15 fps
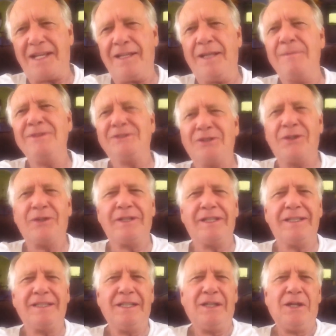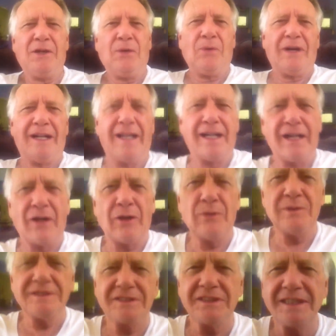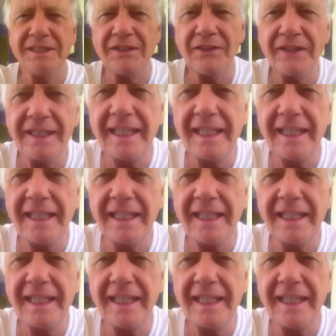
Let me show you why I always sit on the